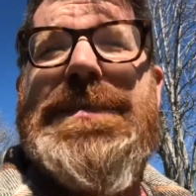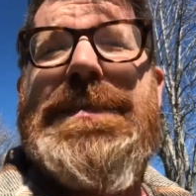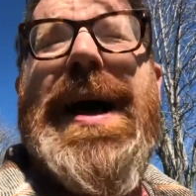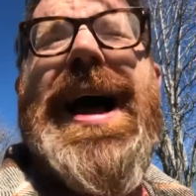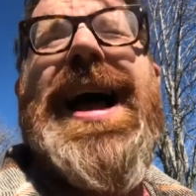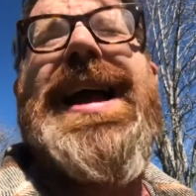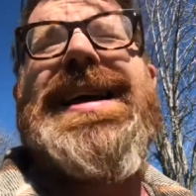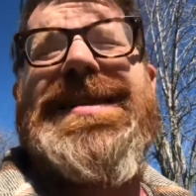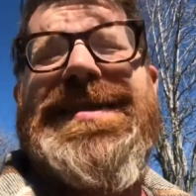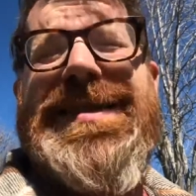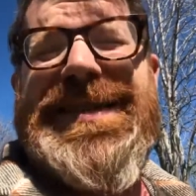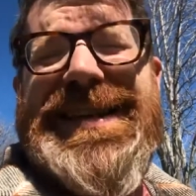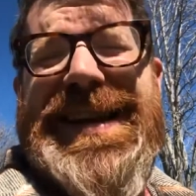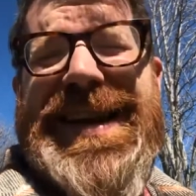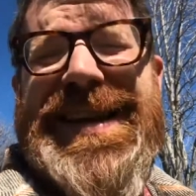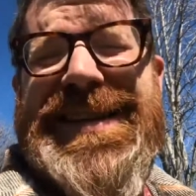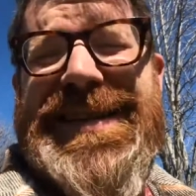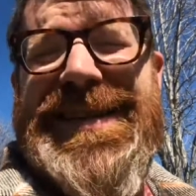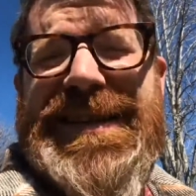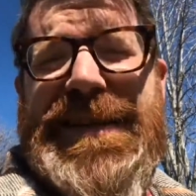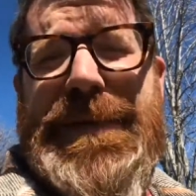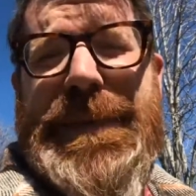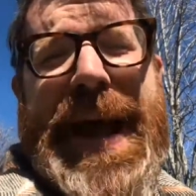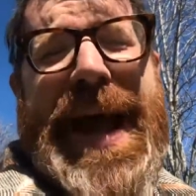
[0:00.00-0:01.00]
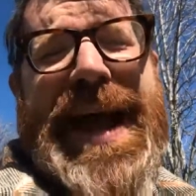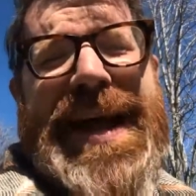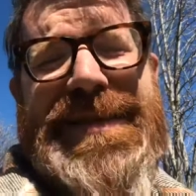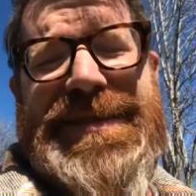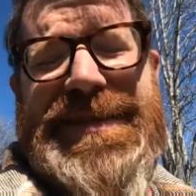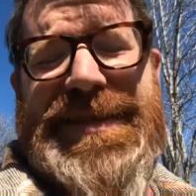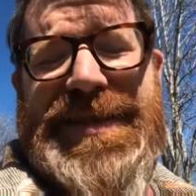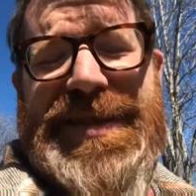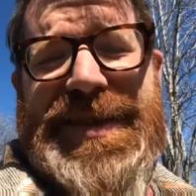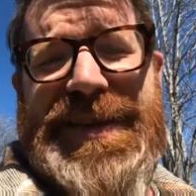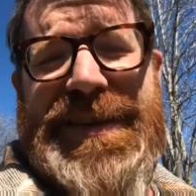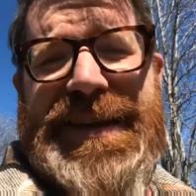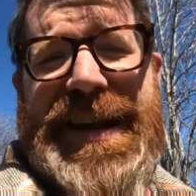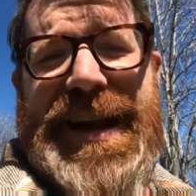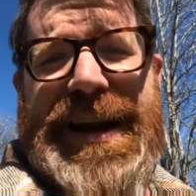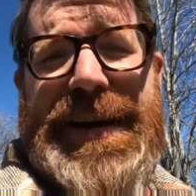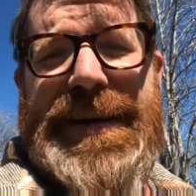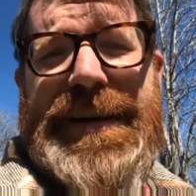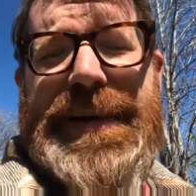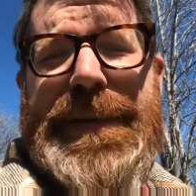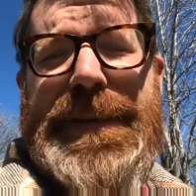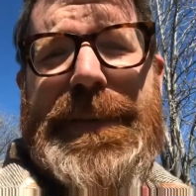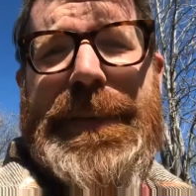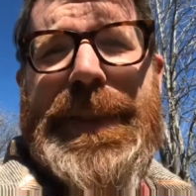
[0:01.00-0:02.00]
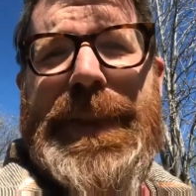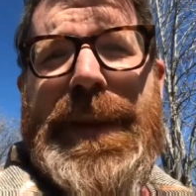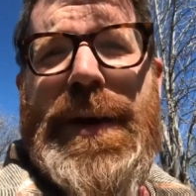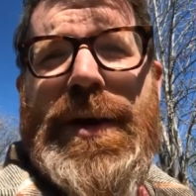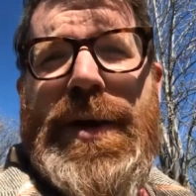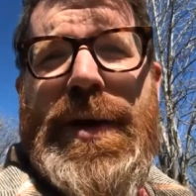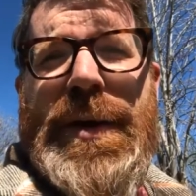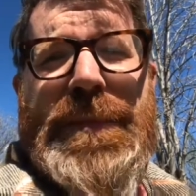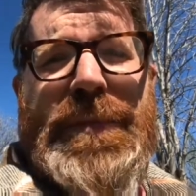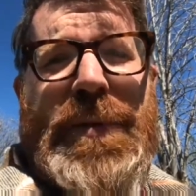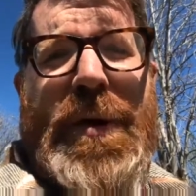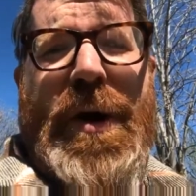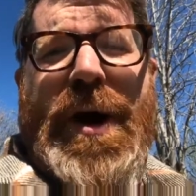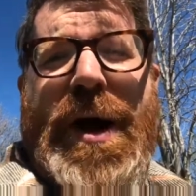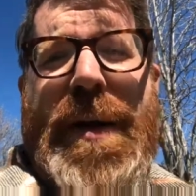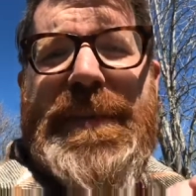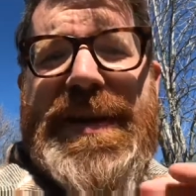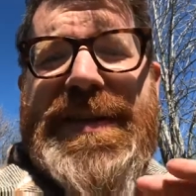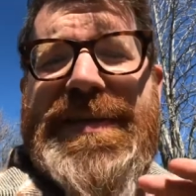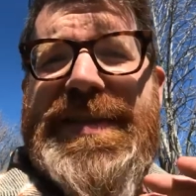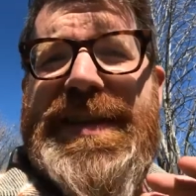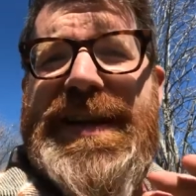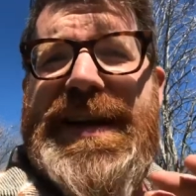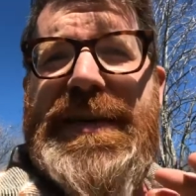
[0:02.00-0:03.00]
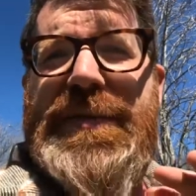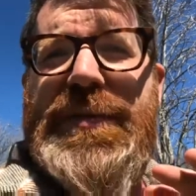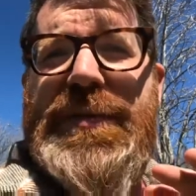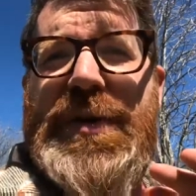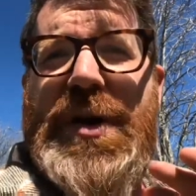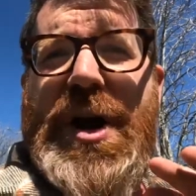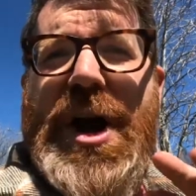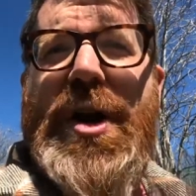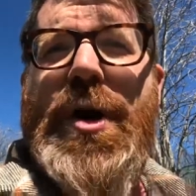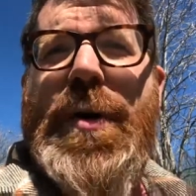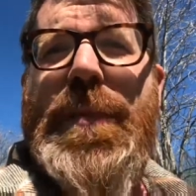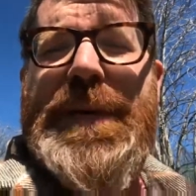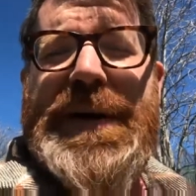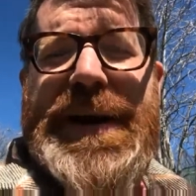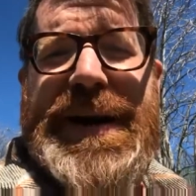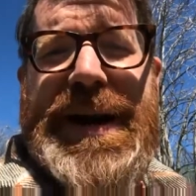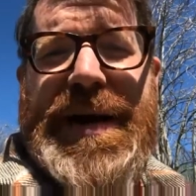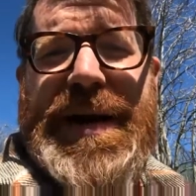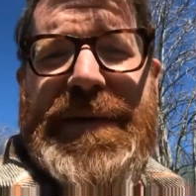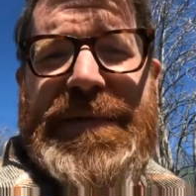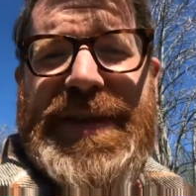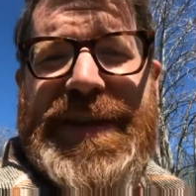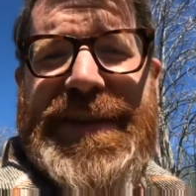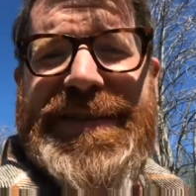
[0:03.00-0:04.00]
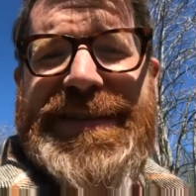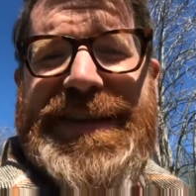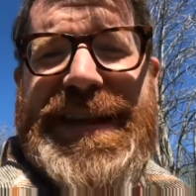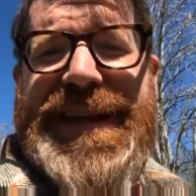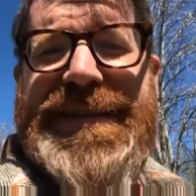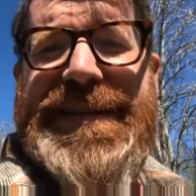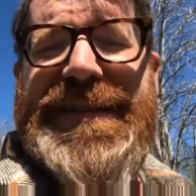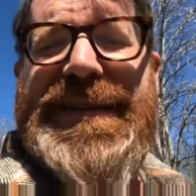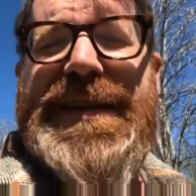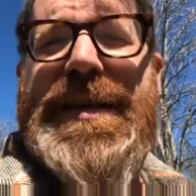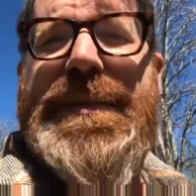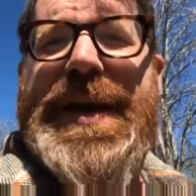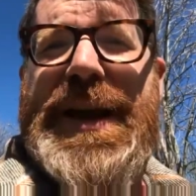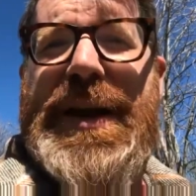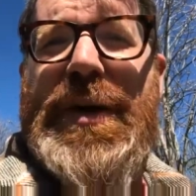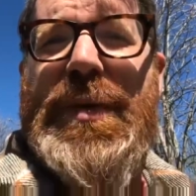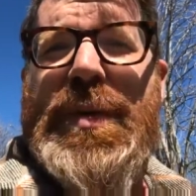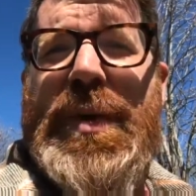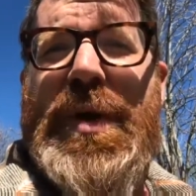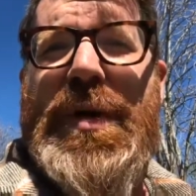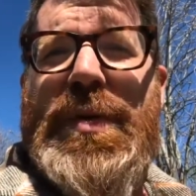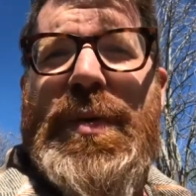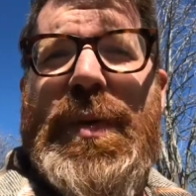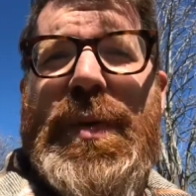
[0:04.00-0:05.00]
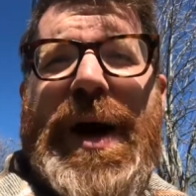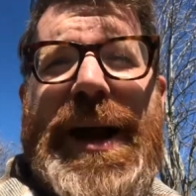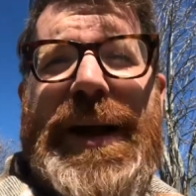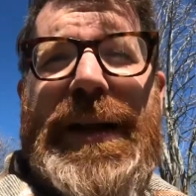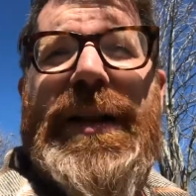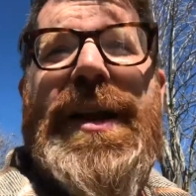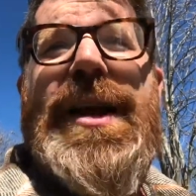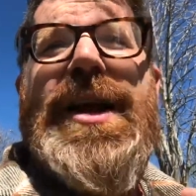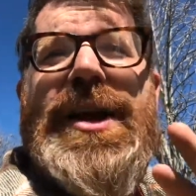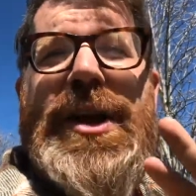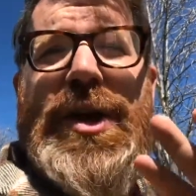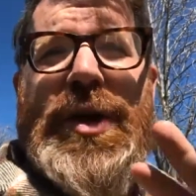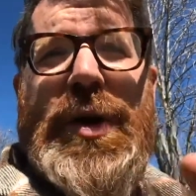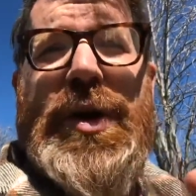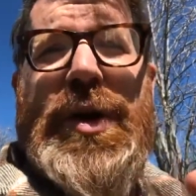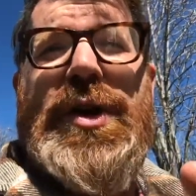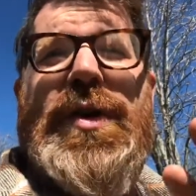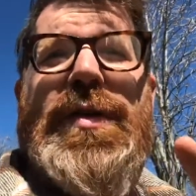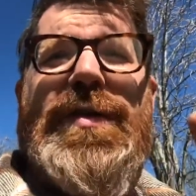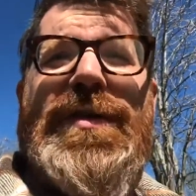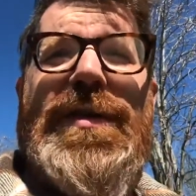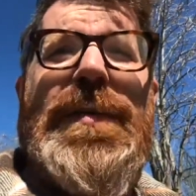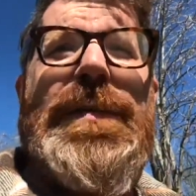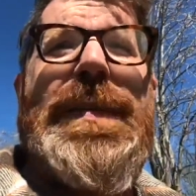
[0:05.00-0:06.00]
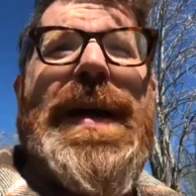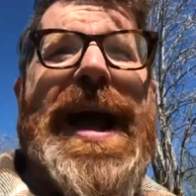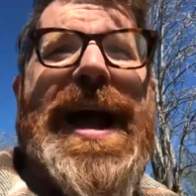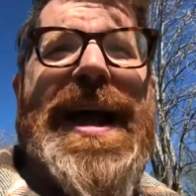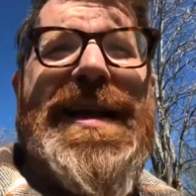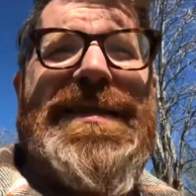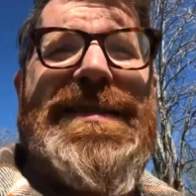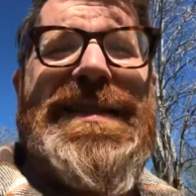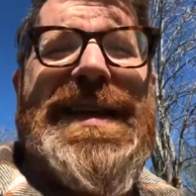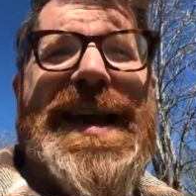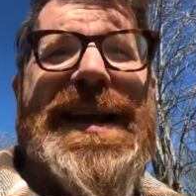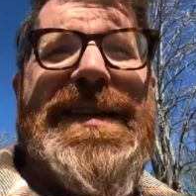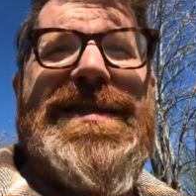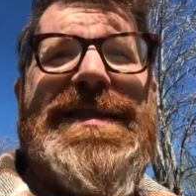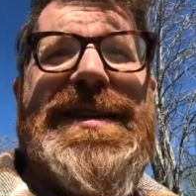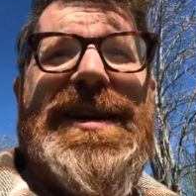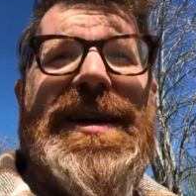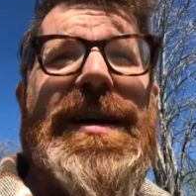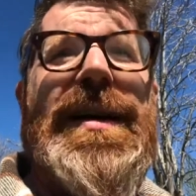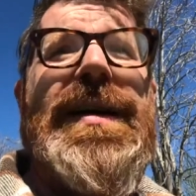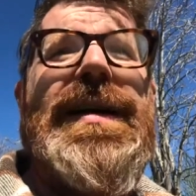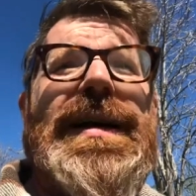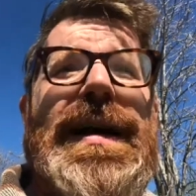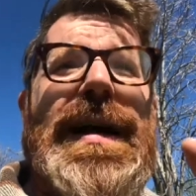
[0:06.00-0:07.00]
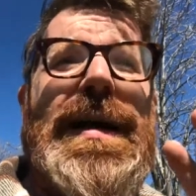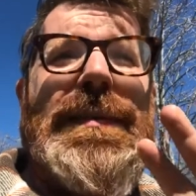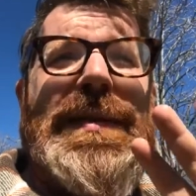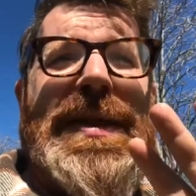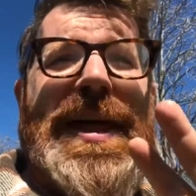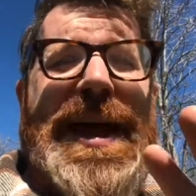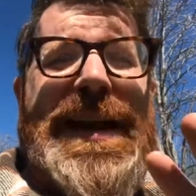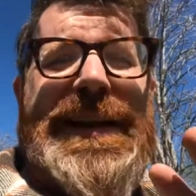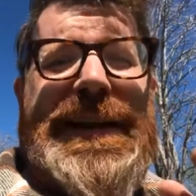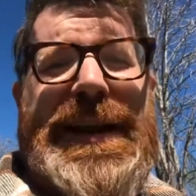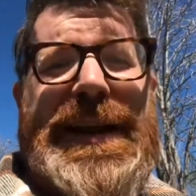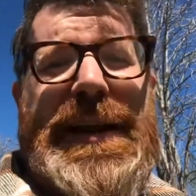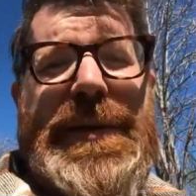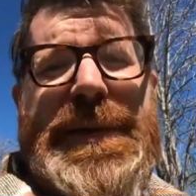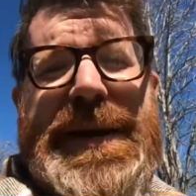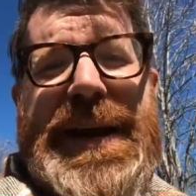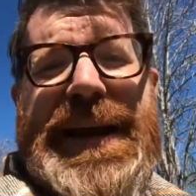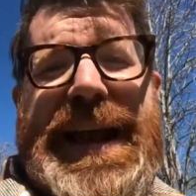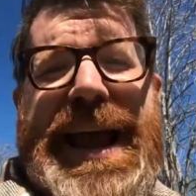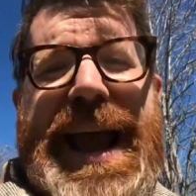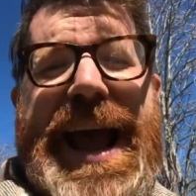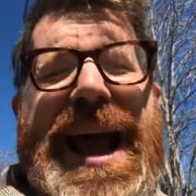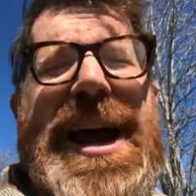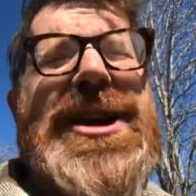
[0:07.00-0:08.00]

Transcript: I promise that if we're not open enough this season to make it worthwhile, you can use your pass next year. But that little bit of cash really will make a big difference for us, please.